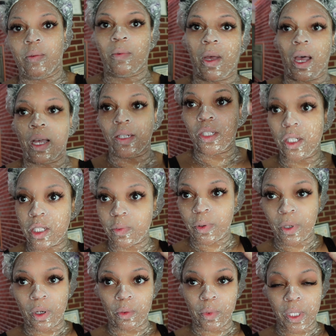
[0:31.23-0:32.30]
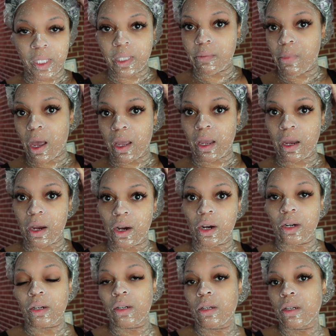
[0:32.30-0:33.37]
i just put a rinse in my
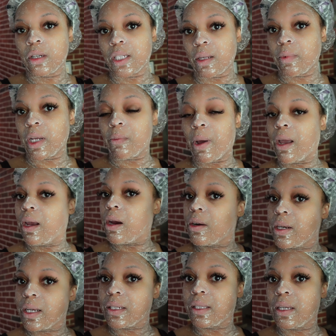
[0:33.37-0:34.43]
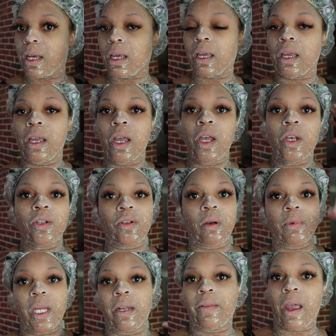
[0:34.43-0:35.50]
hair because i'm getting my hair done today so i'm
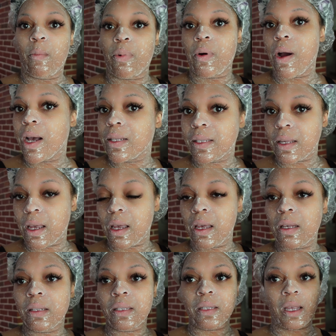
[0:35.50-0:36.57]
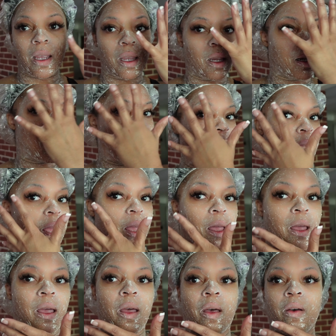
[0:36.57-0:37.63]
letting that process and i
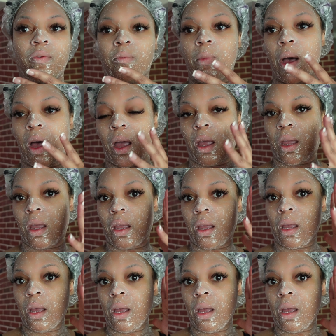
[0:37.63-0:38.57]
have my